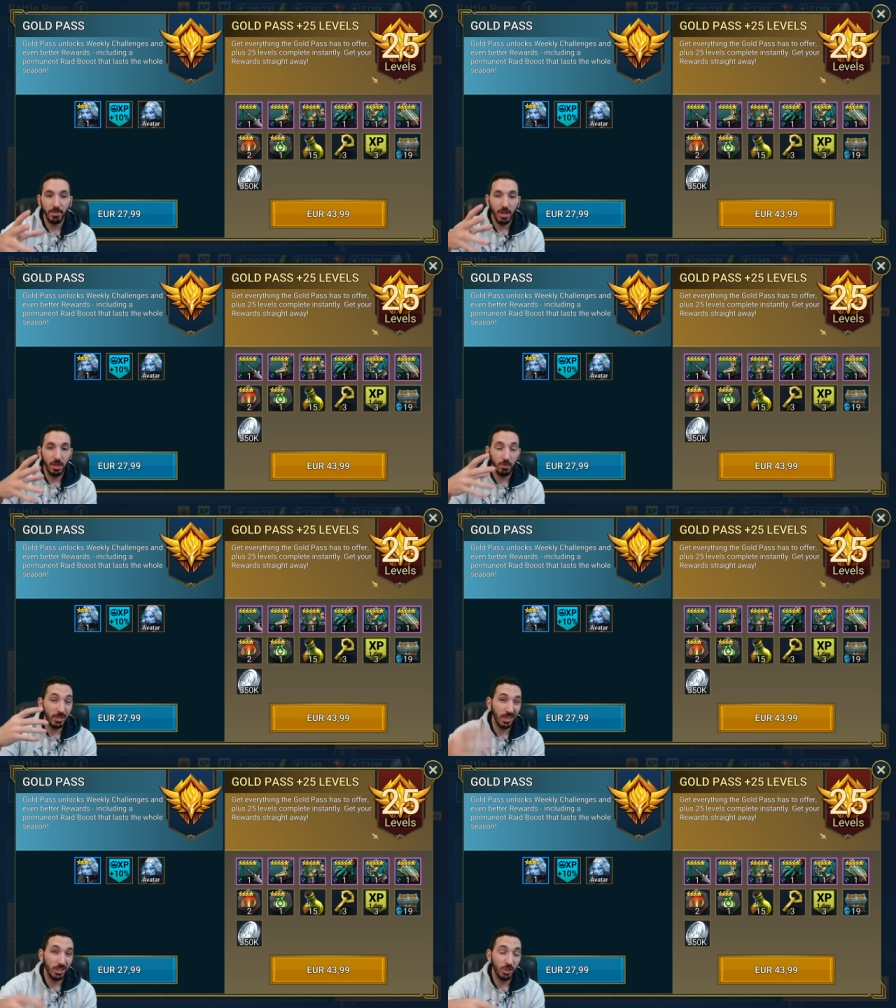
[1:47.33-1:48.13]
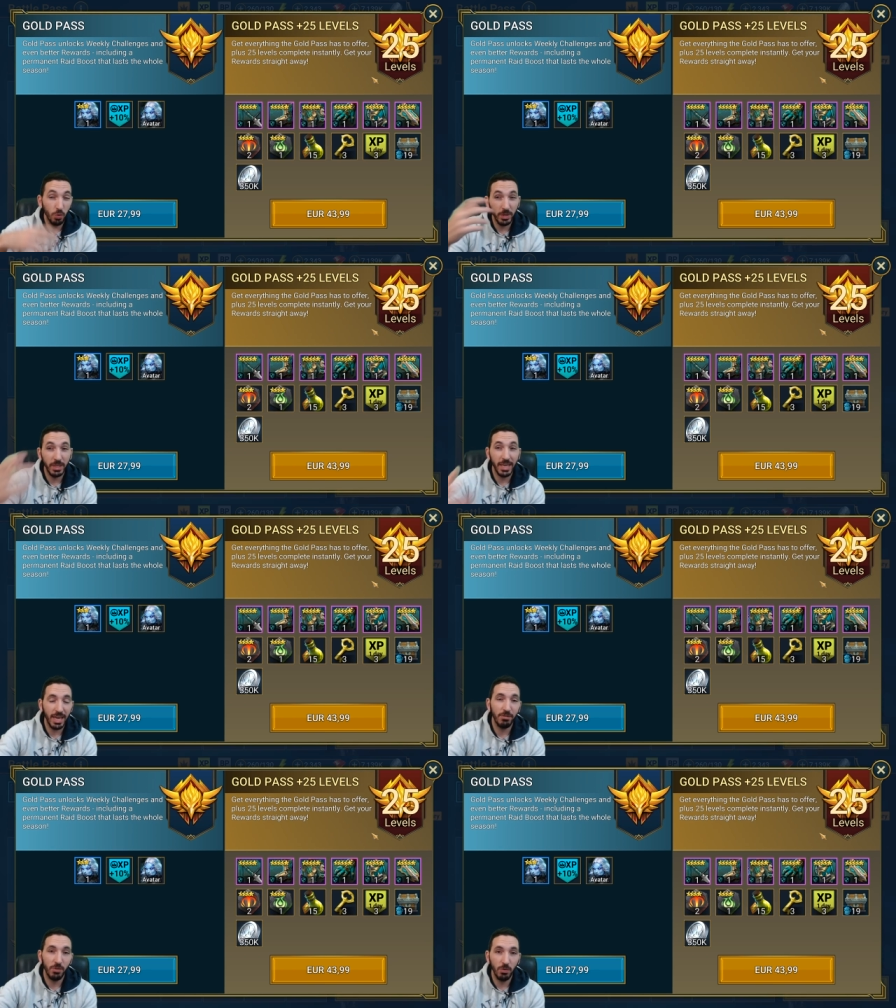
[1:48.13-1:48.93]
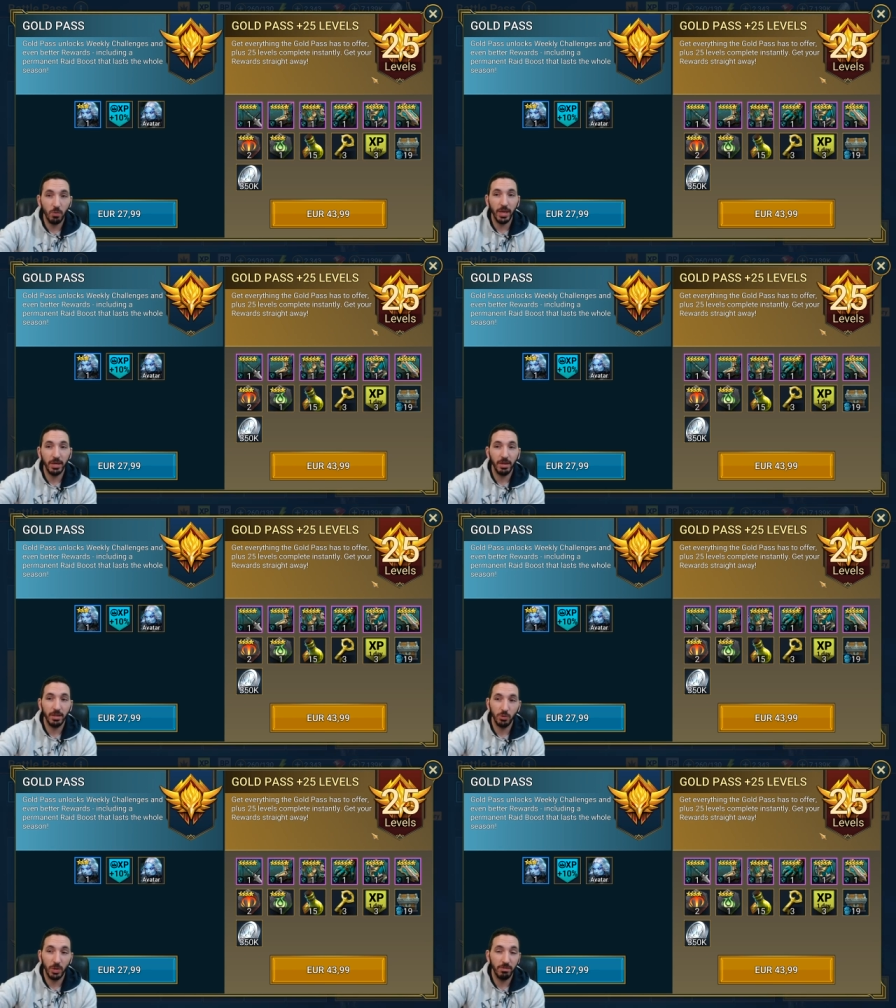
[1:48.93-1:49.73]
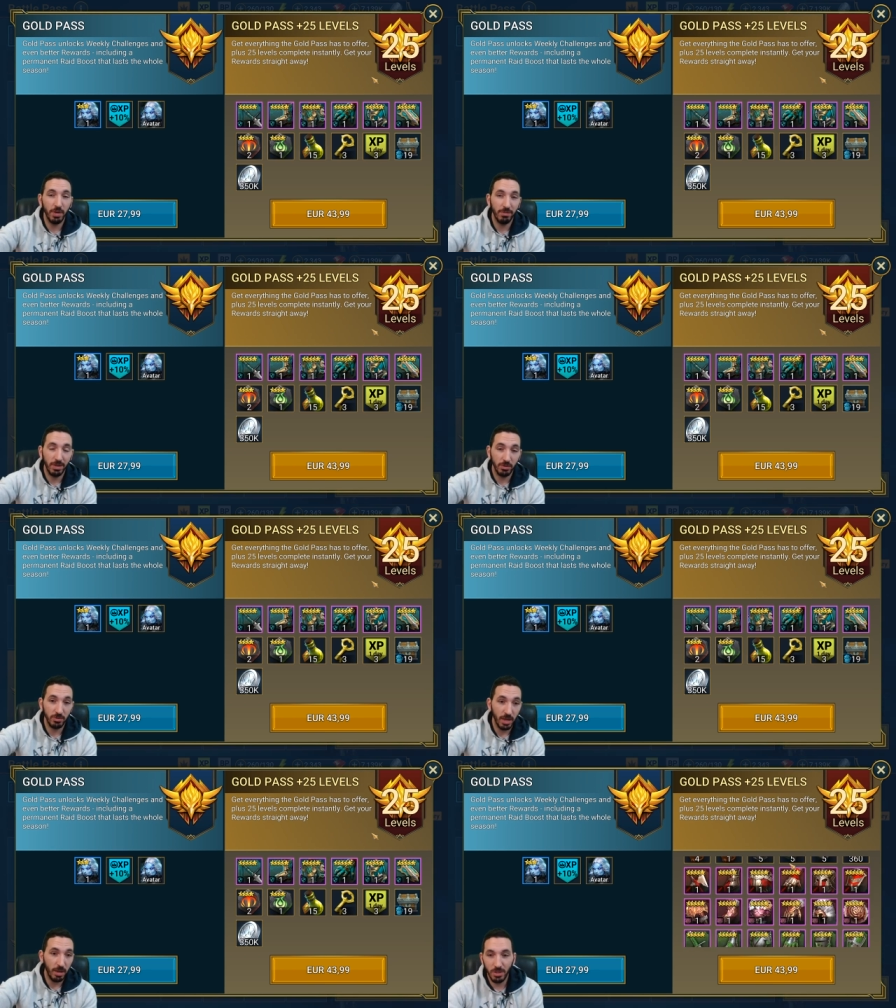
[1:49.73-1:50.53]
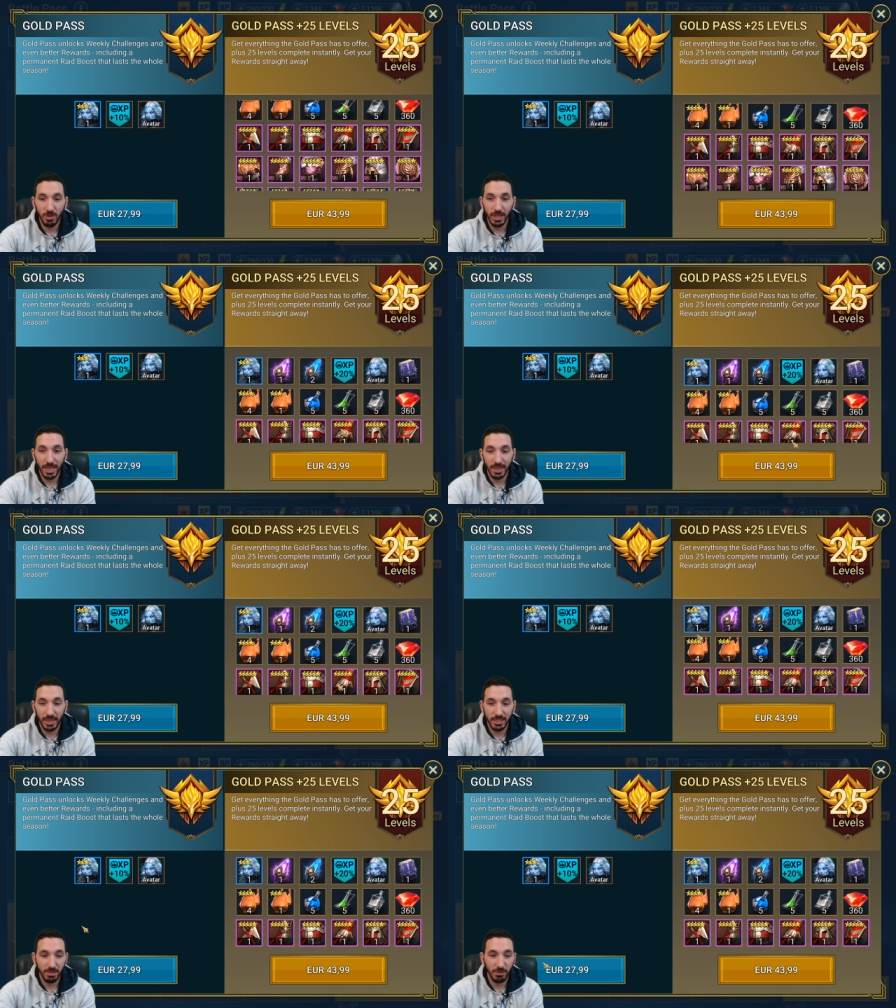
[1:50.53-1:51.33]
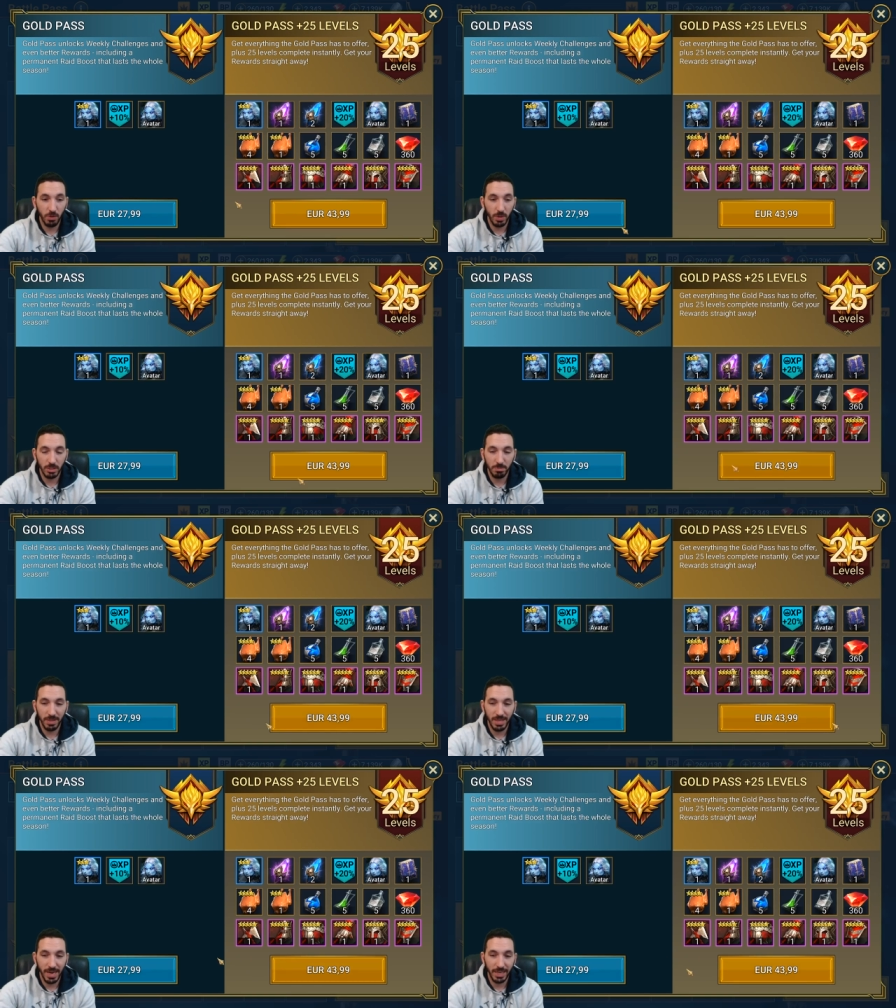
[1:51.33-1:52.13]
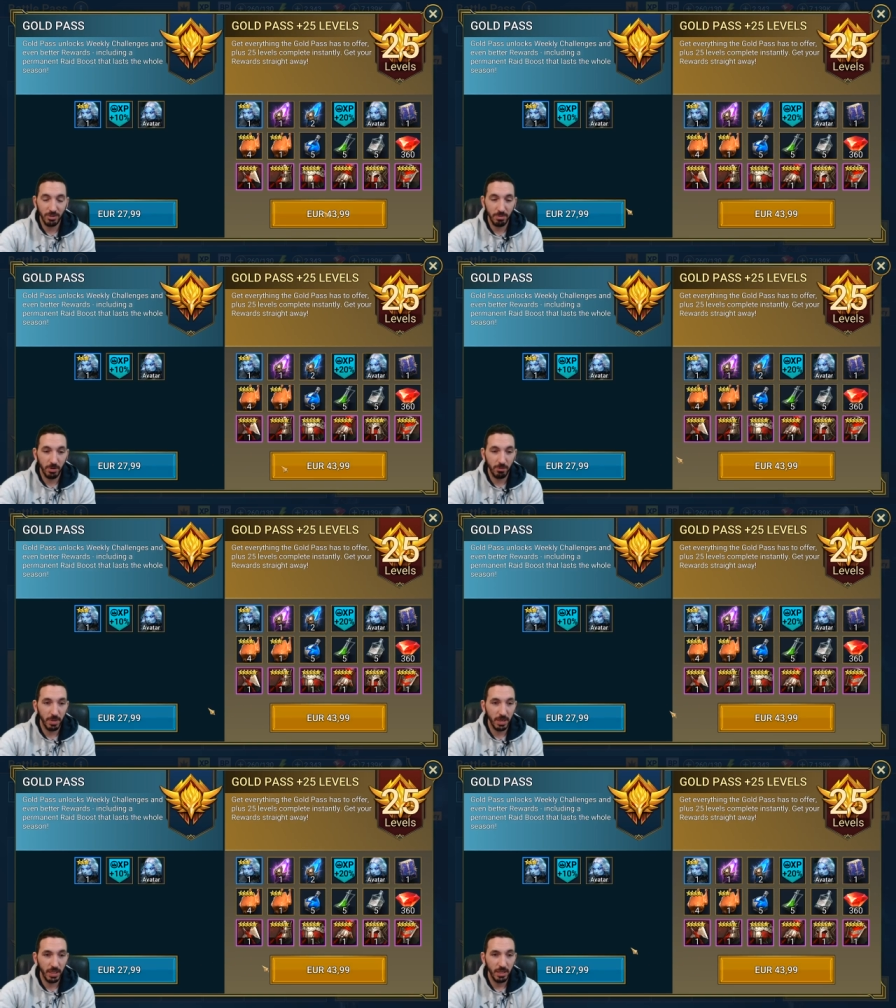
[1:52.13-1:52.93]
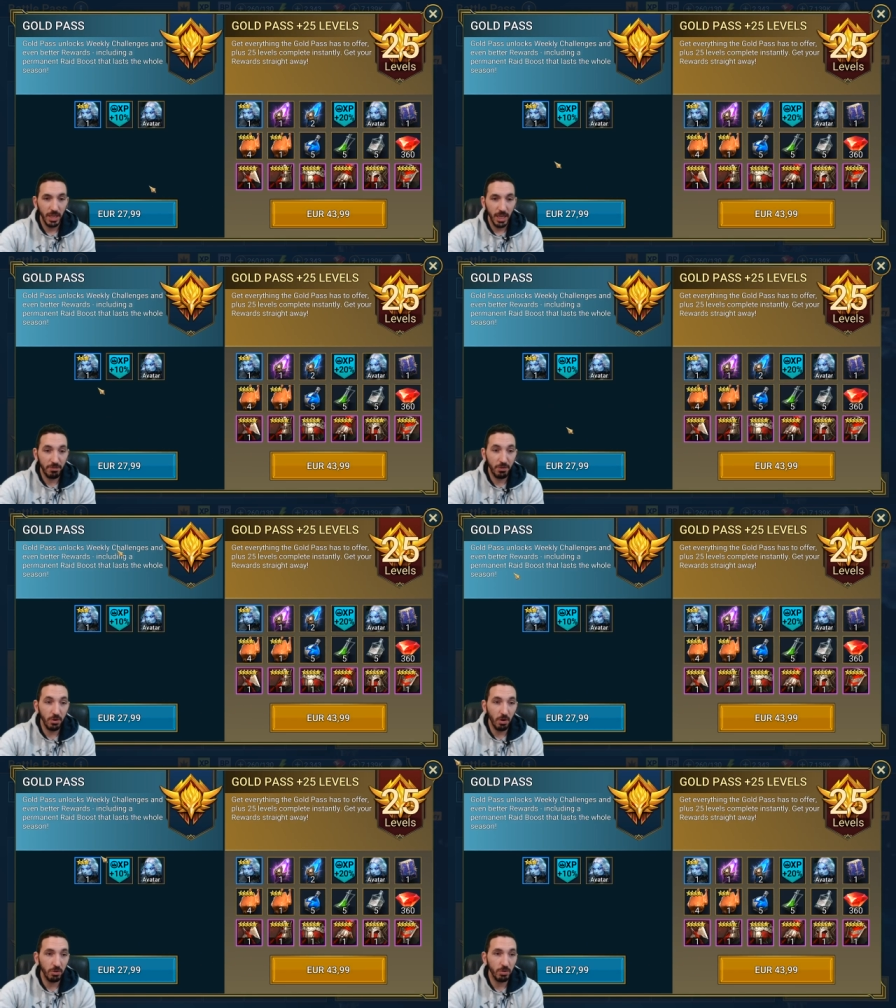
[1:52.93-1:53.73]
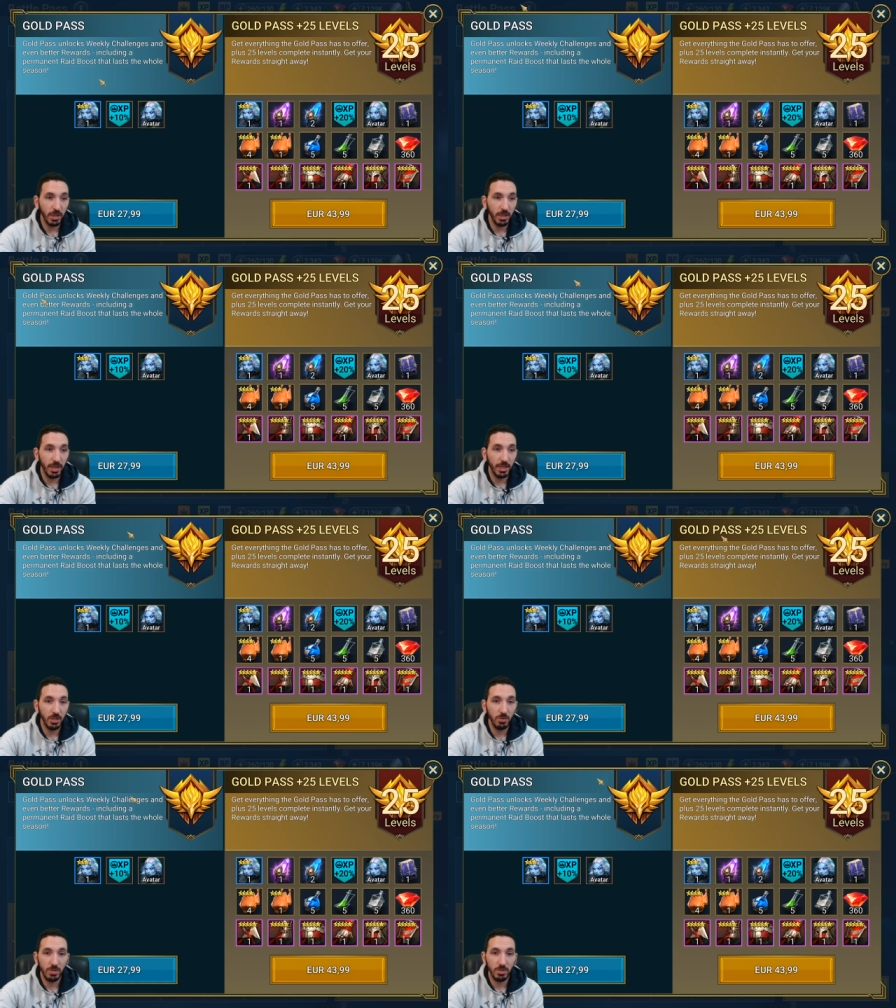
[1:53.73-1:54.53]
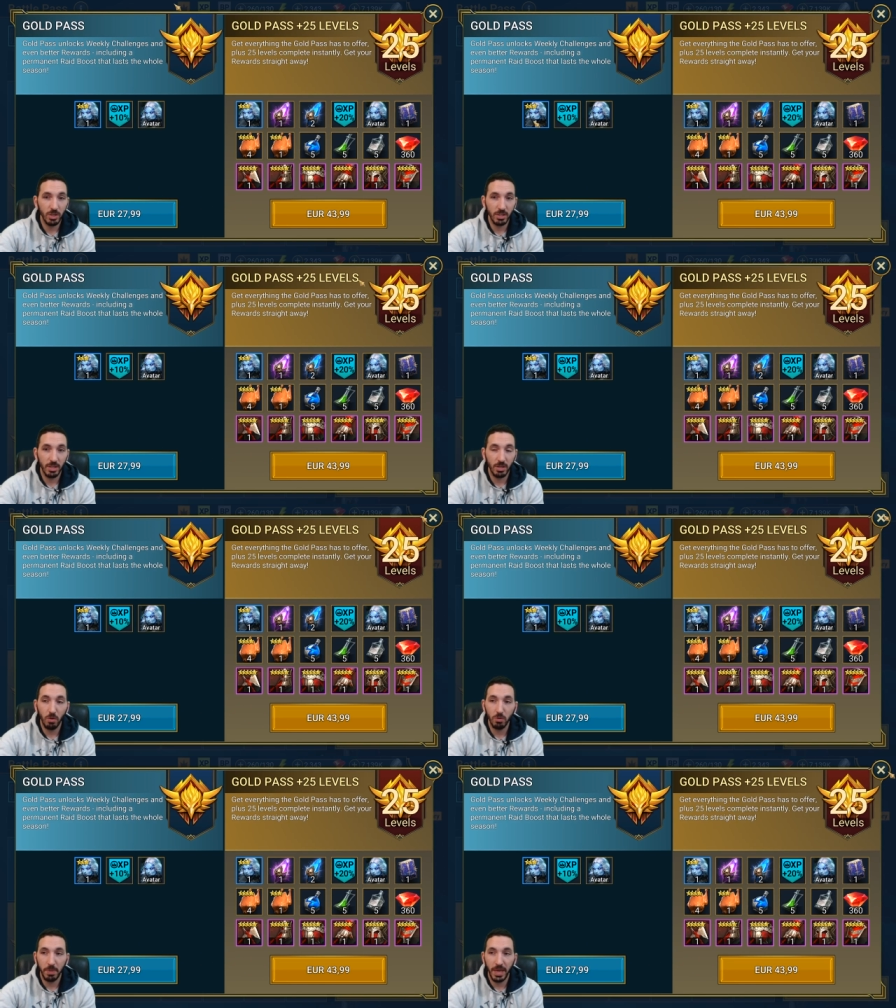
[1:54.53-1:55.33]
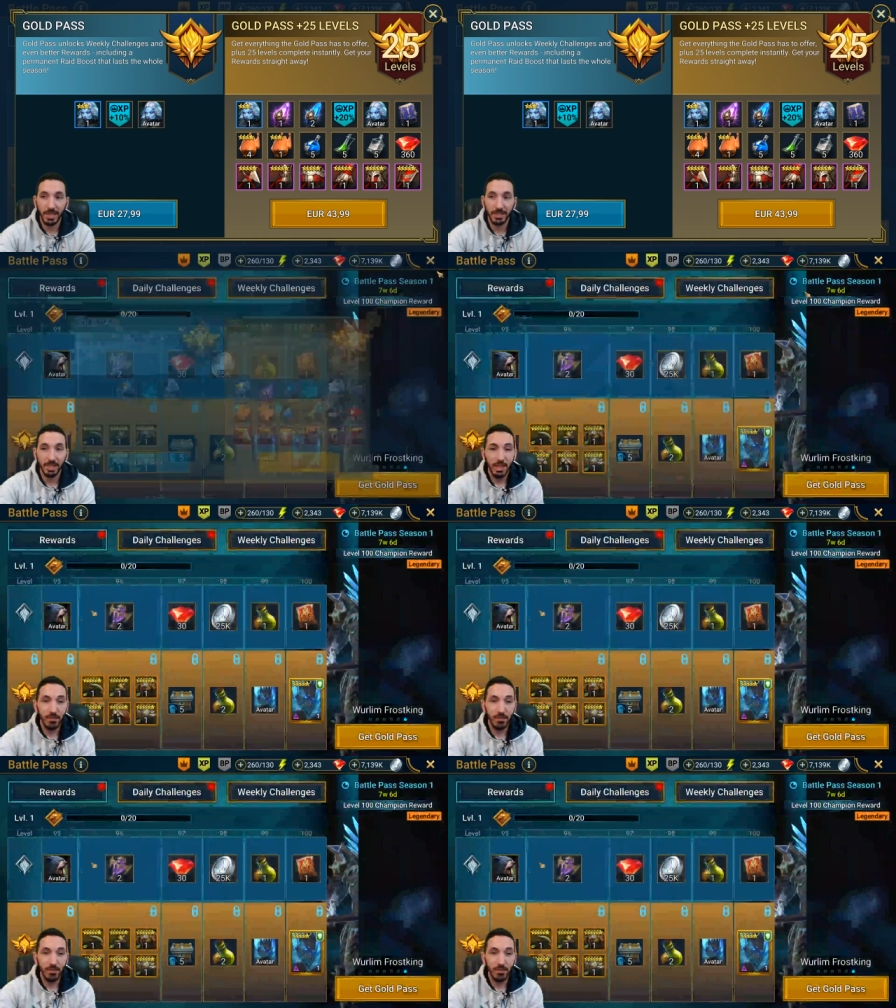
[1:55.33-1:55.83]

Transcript: the ones that you would get if you went 25 levels up. You can get these if you want to spend that extra bit of money. If you don't, you can use just the gold pass.